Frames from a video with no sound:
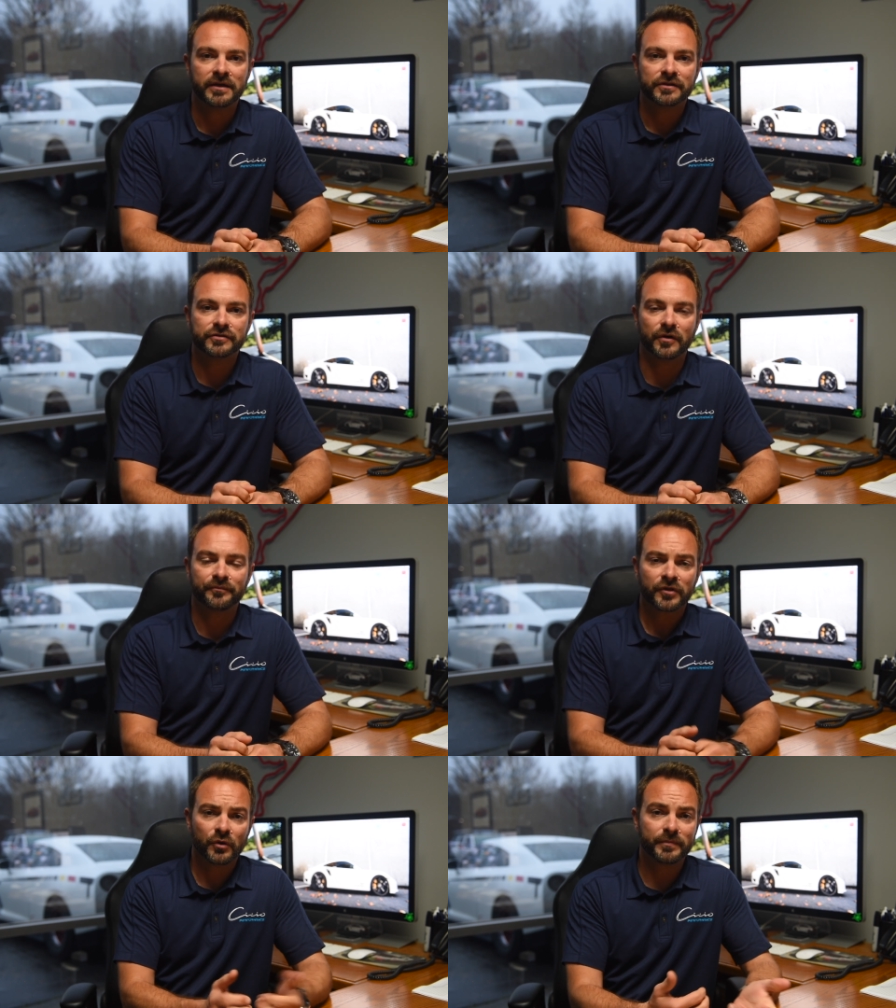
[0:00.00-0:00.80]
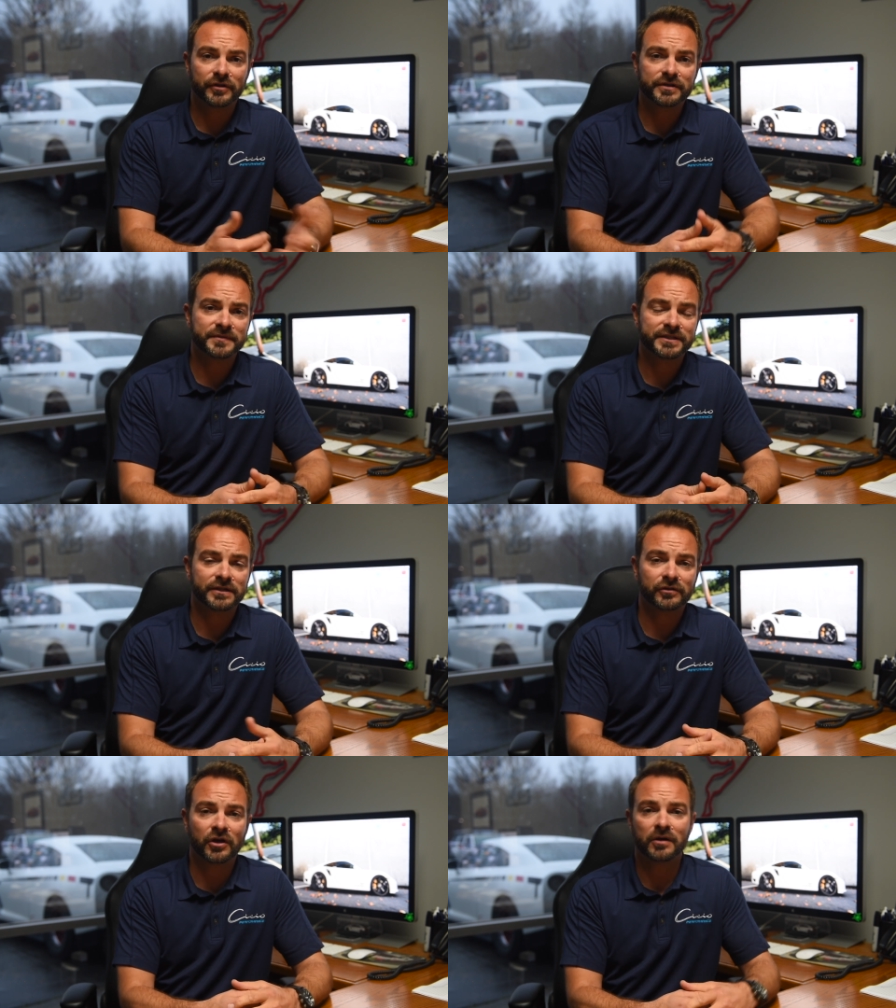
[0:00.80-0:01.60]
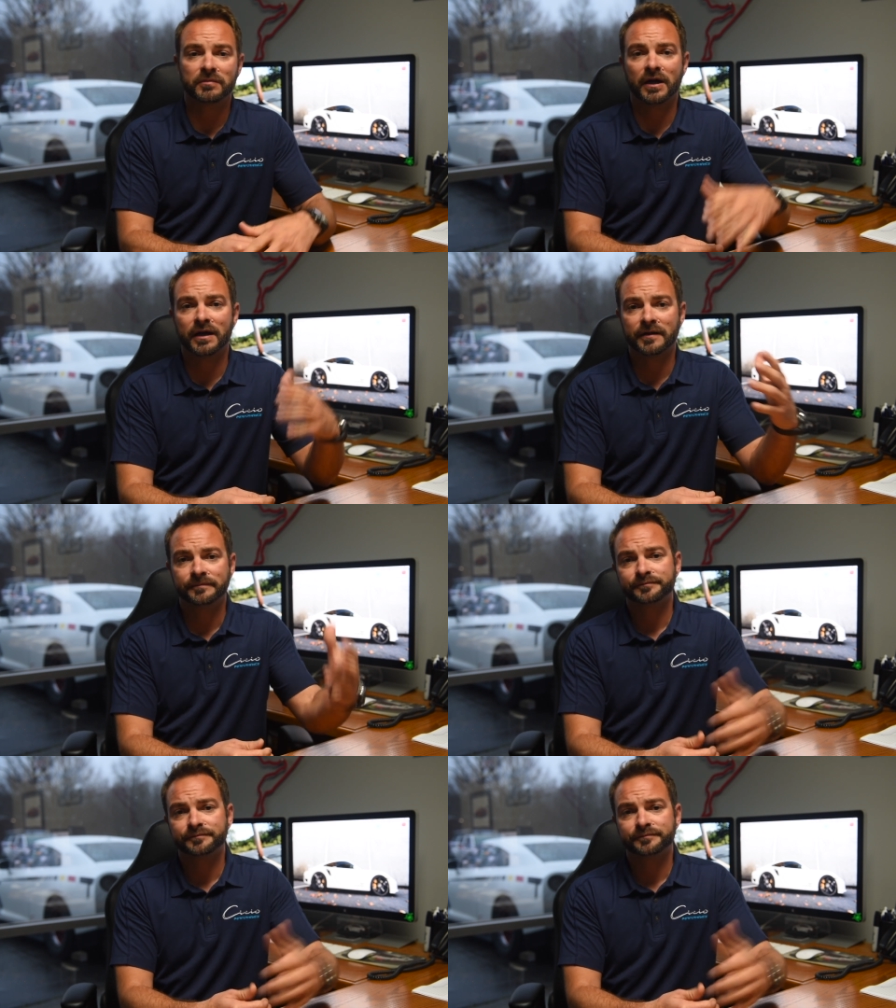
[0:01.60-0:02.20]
So we built him a sealed long block.